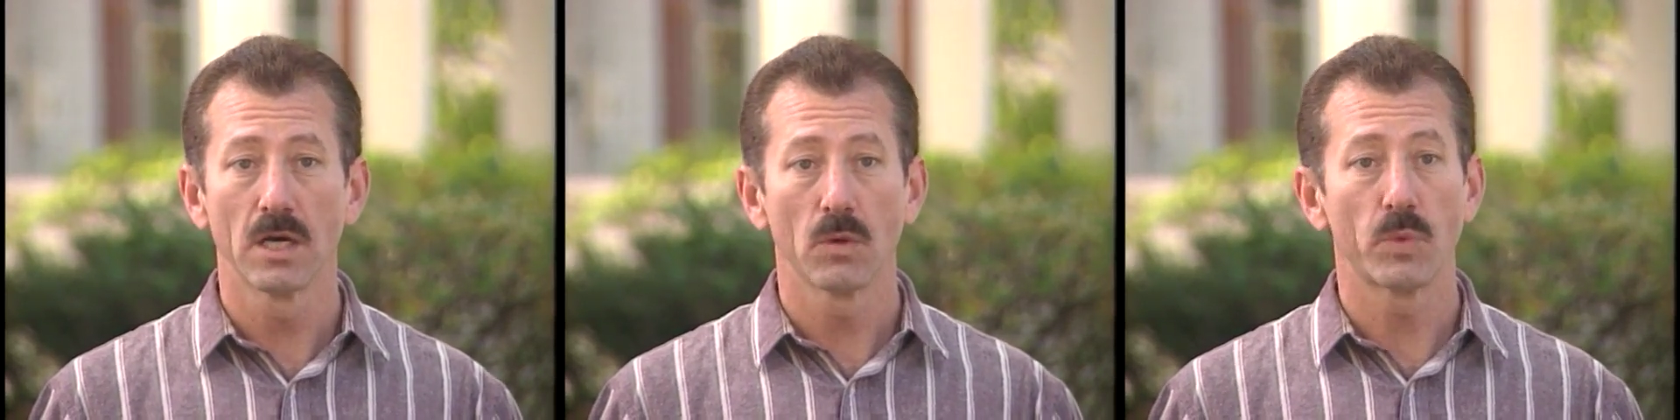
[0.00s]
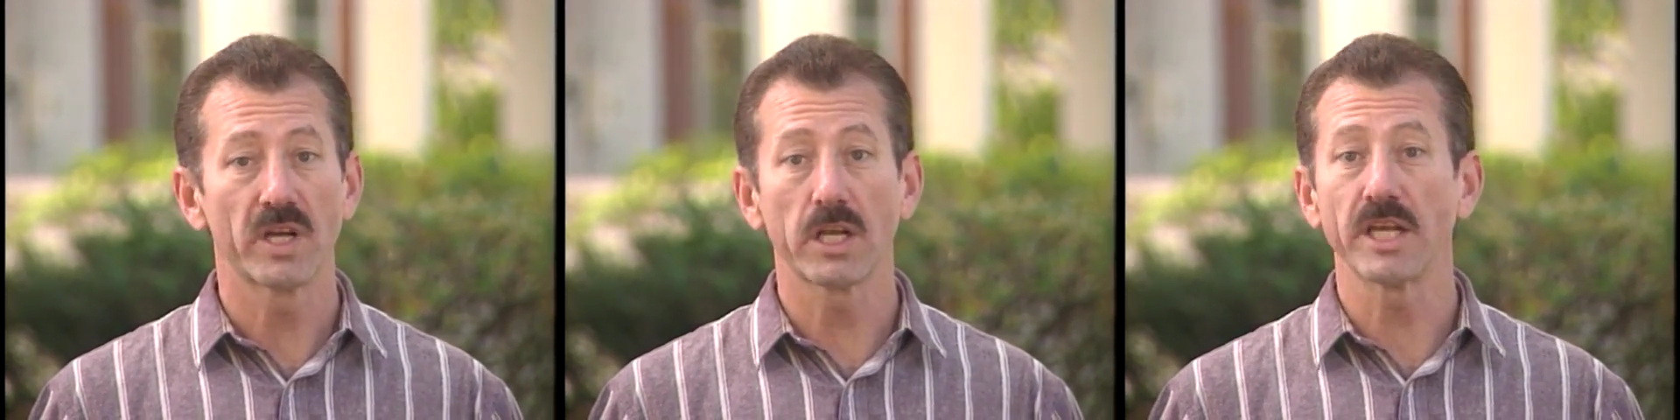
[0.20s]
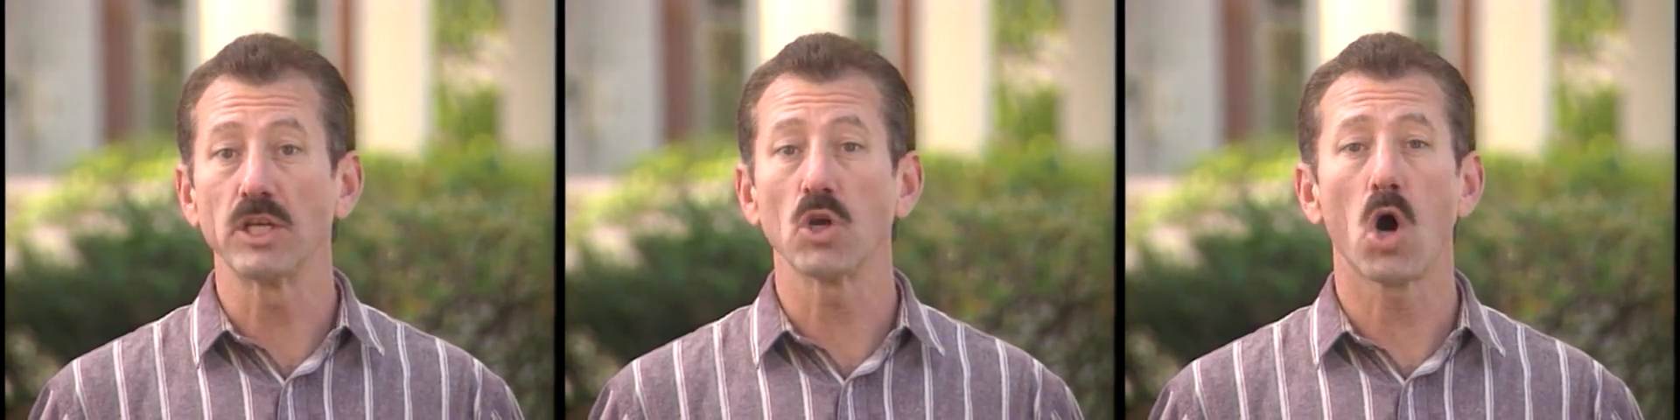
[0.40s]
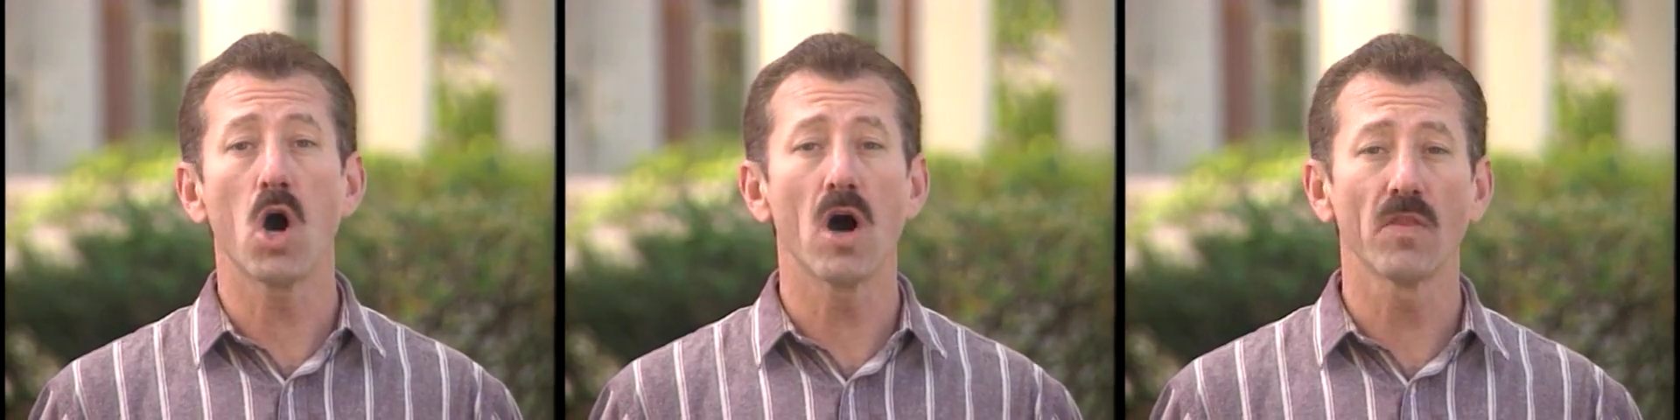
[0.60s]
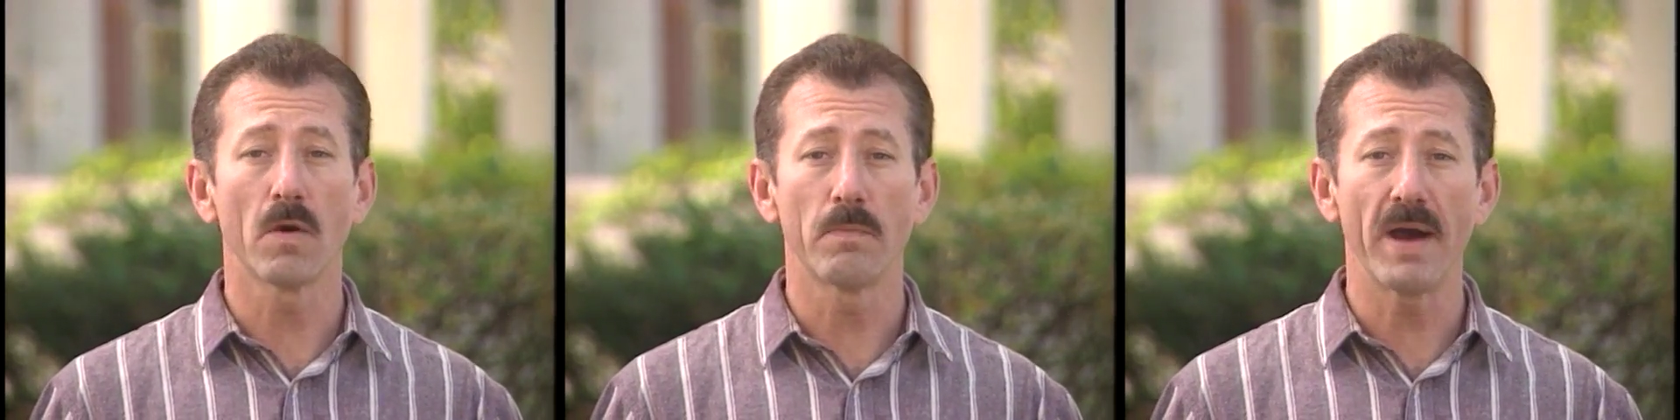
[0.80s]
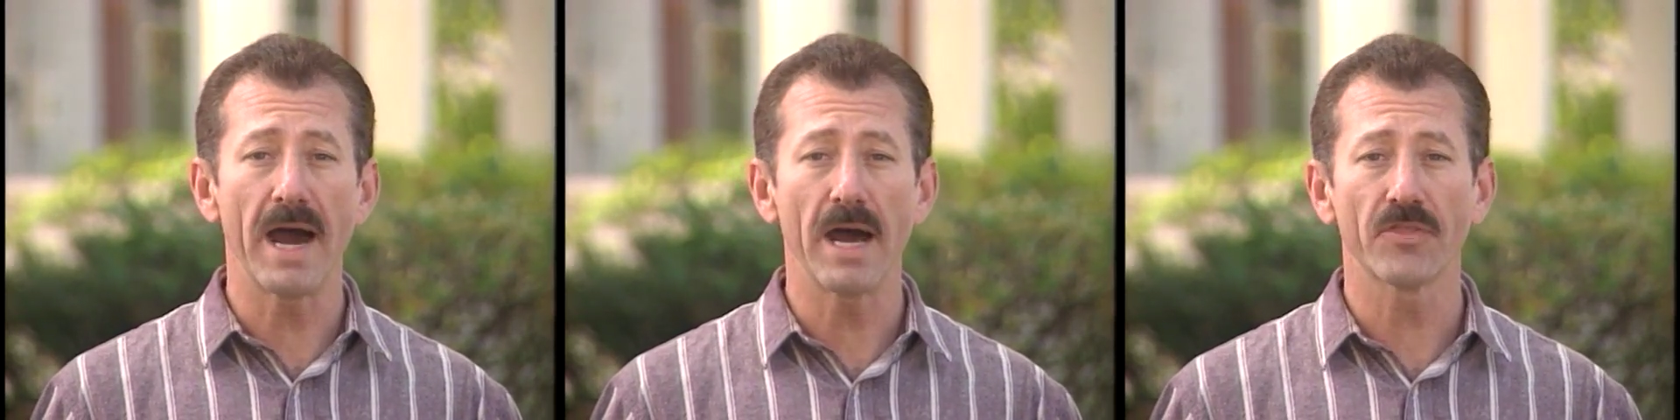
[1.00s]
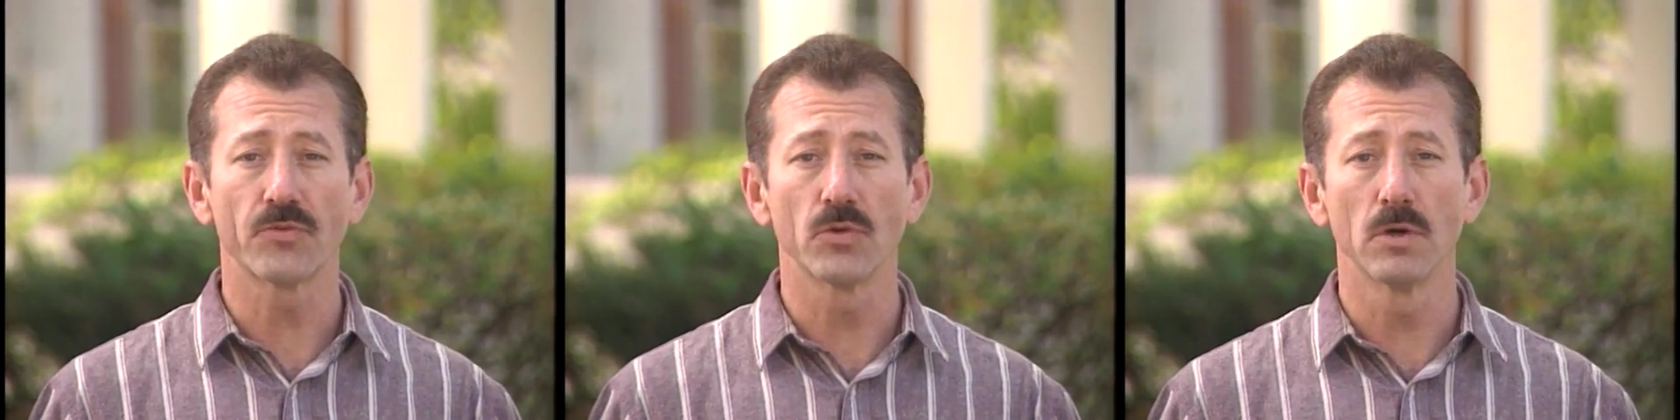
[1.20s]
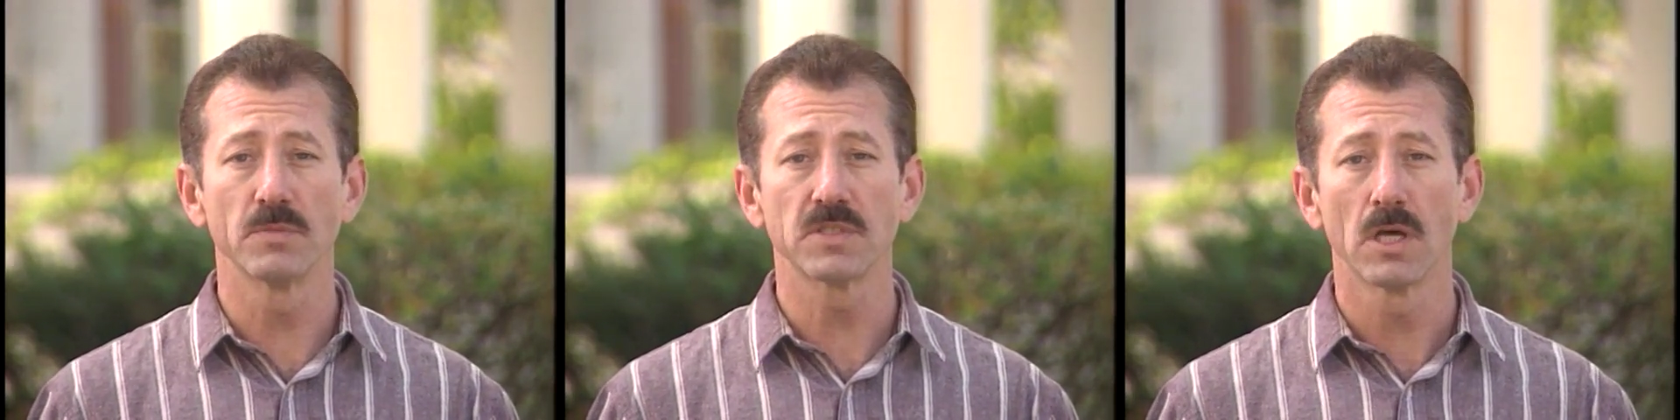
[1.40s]
we cleaned all the
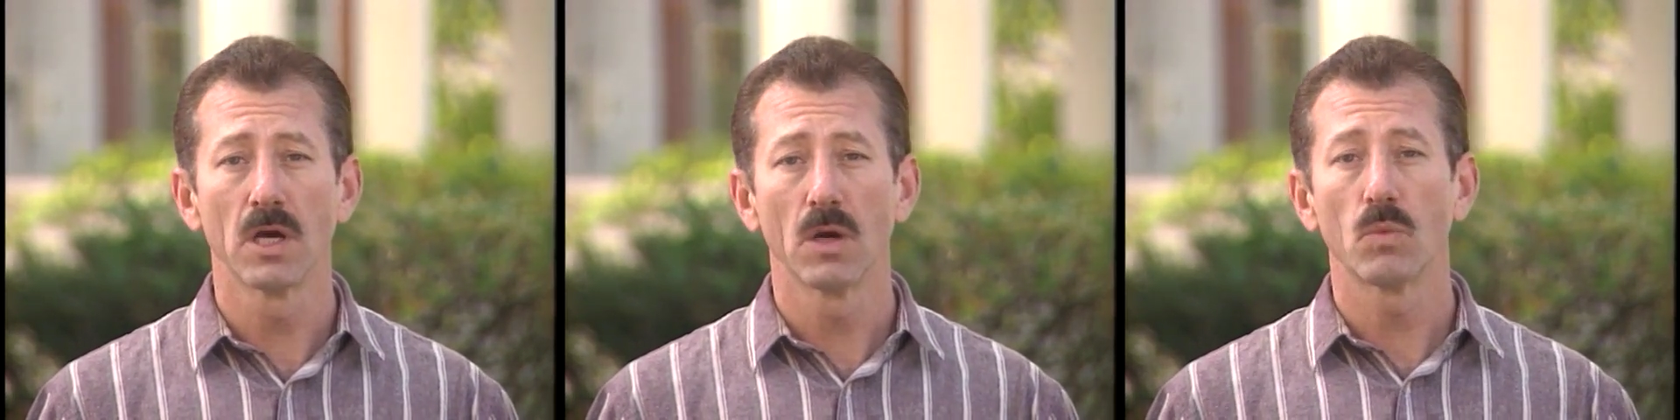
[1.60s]
bathrooms,